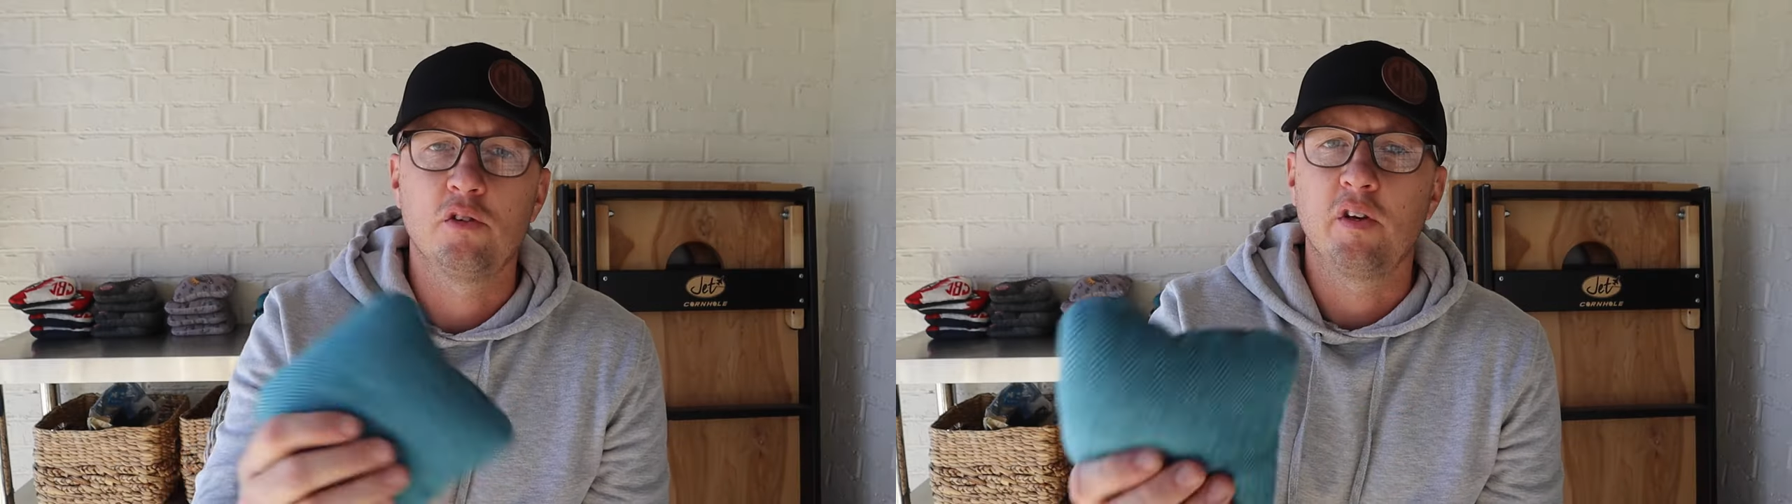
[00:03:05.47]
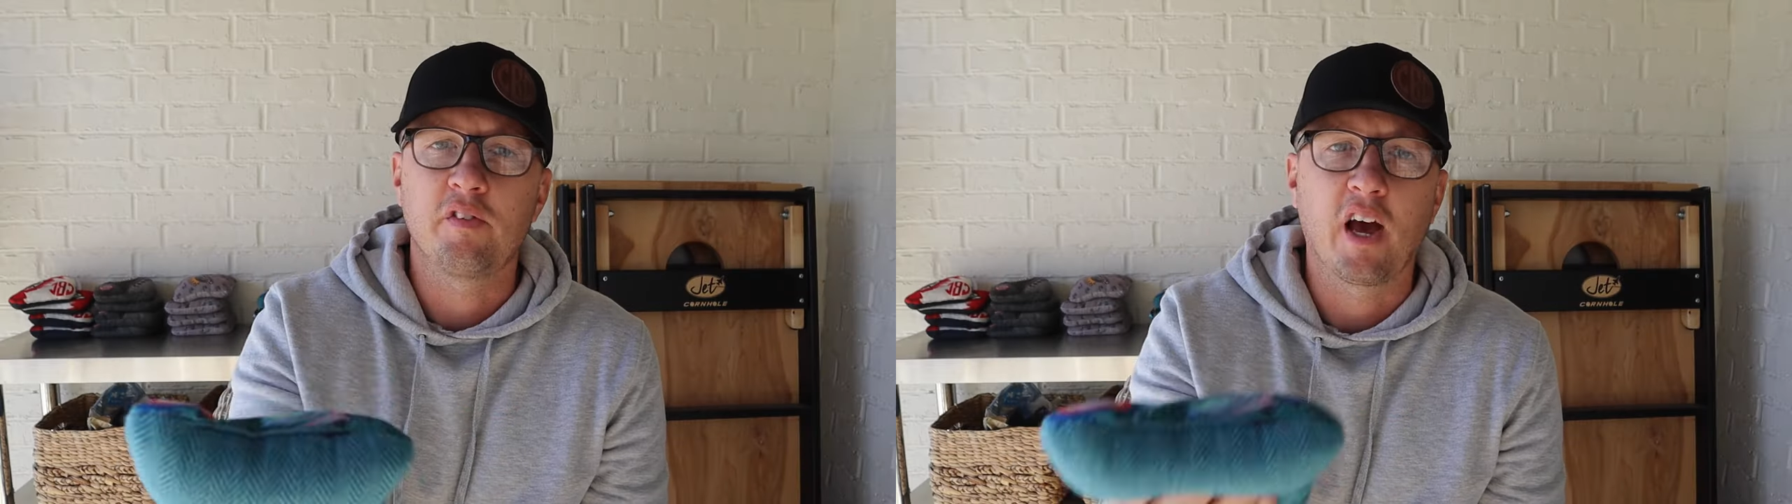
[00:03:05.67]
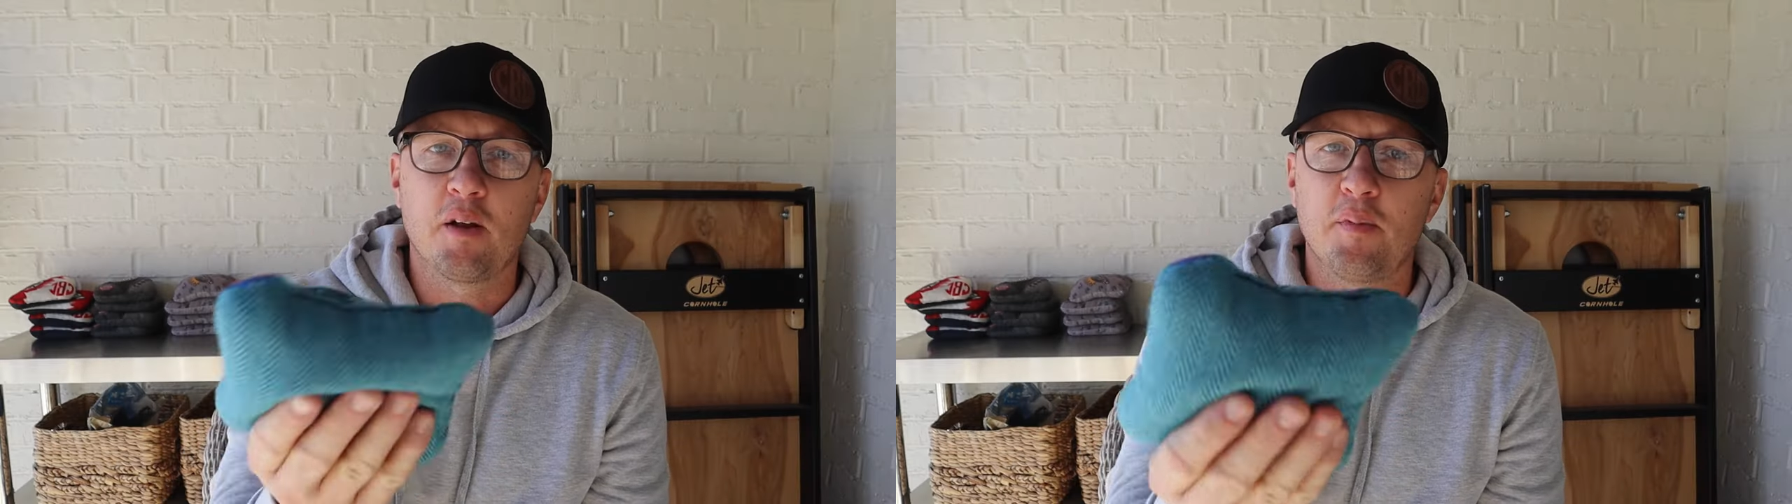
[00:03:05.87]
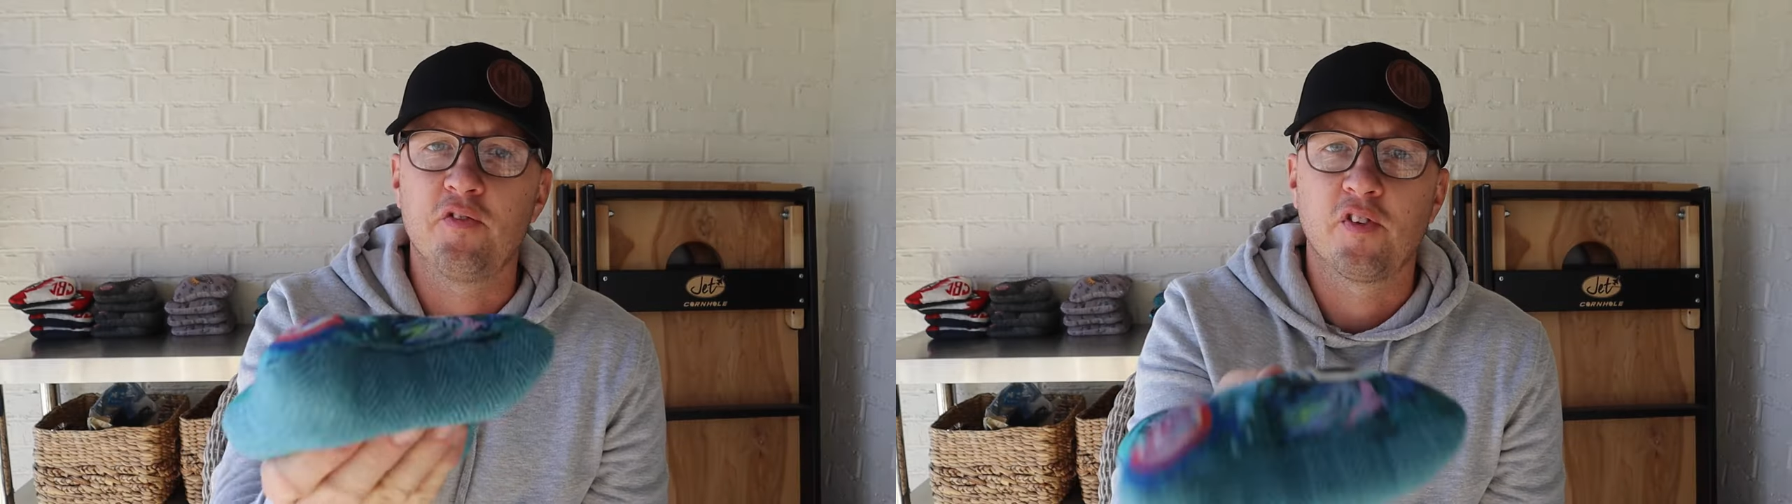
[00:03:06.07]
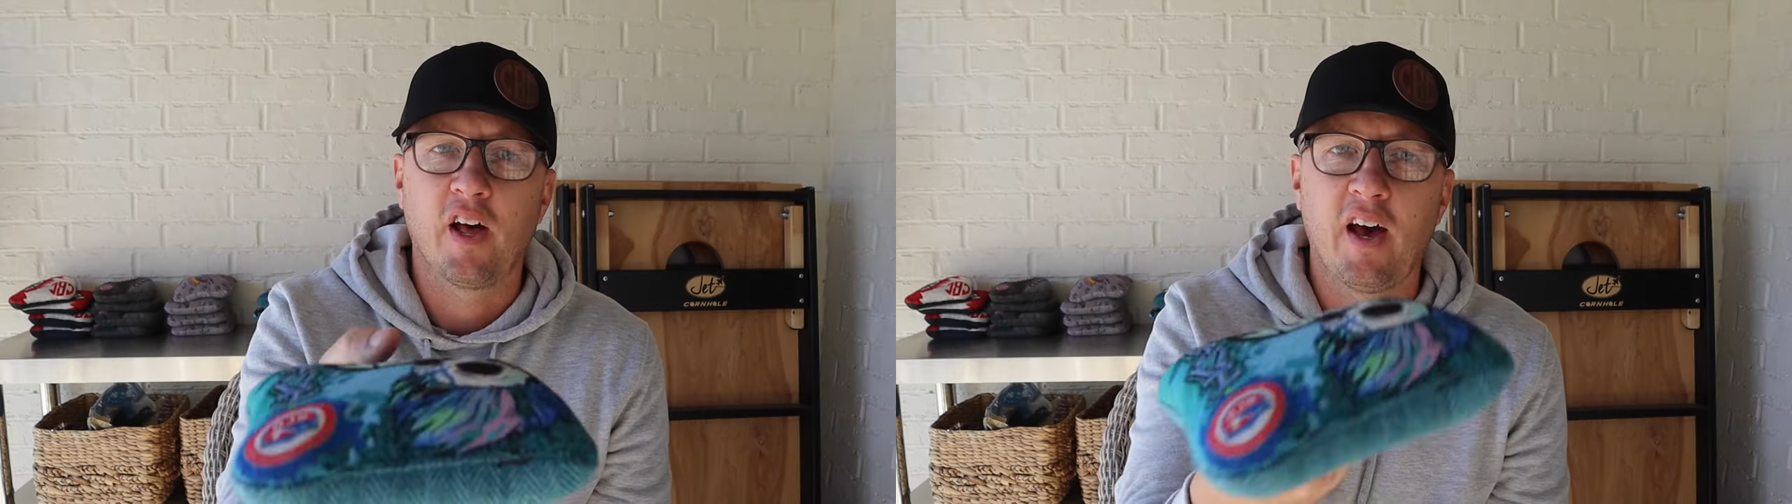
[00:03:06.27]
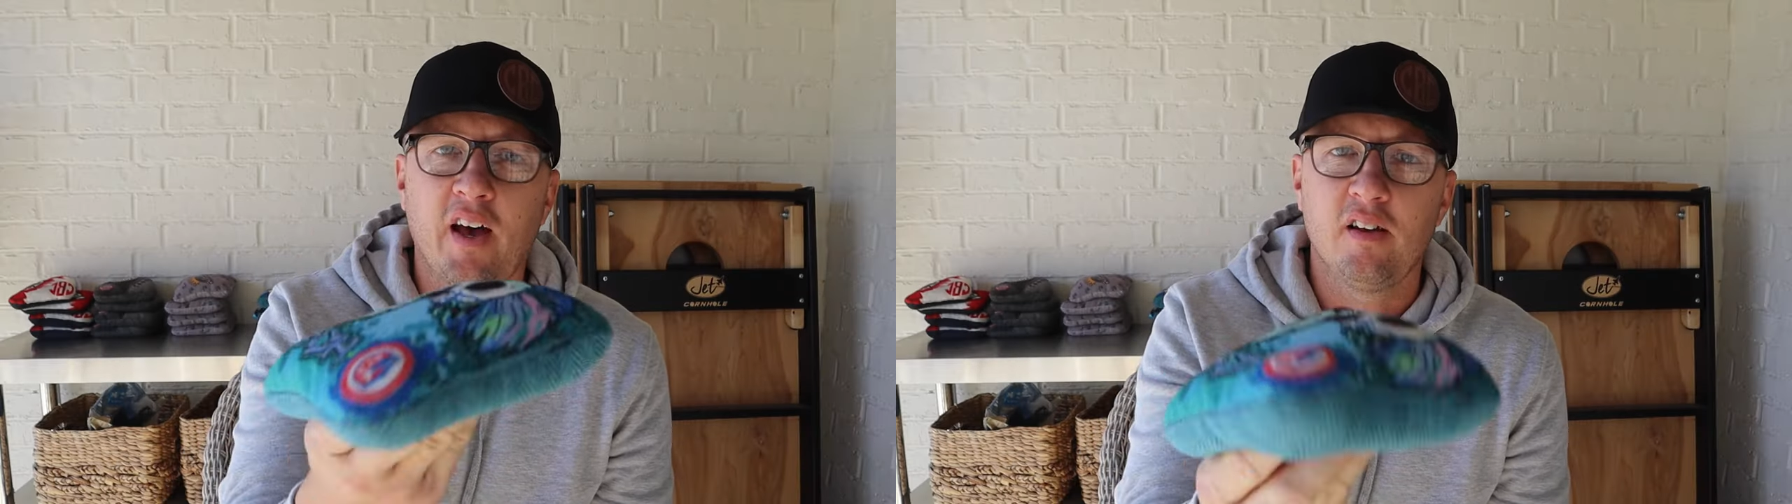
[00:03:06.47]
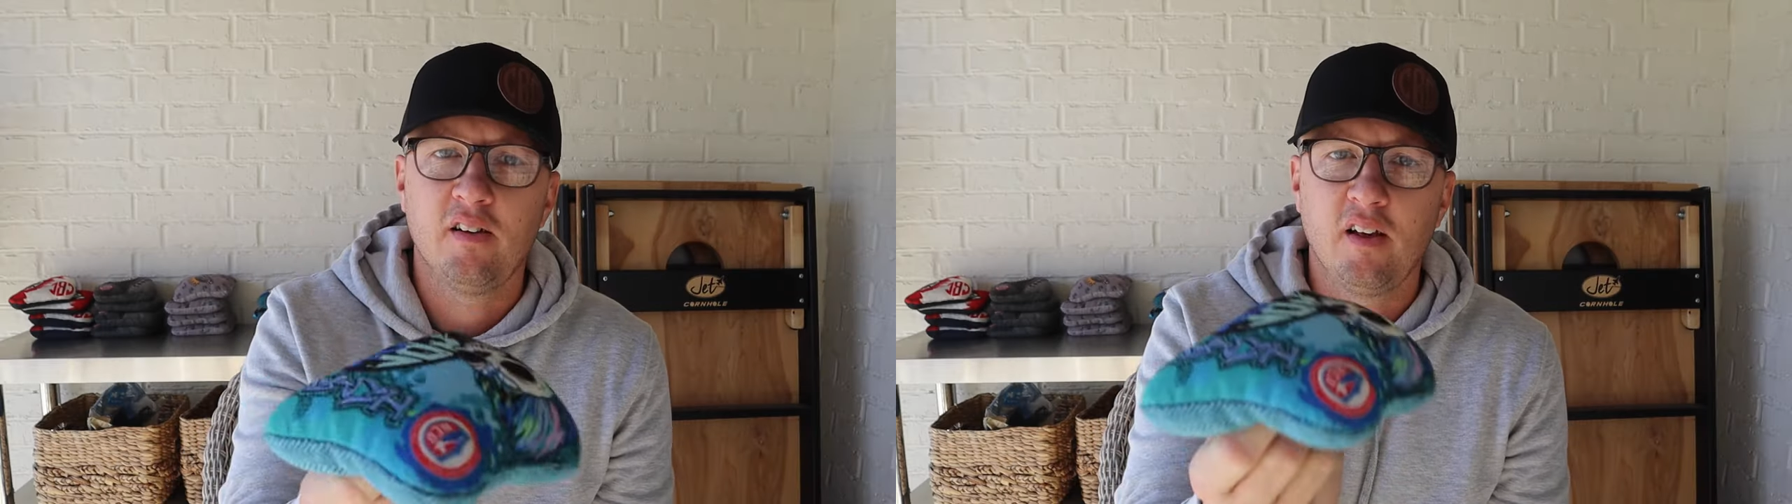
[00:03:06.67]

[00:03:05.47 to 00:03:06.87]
you've got to be flat,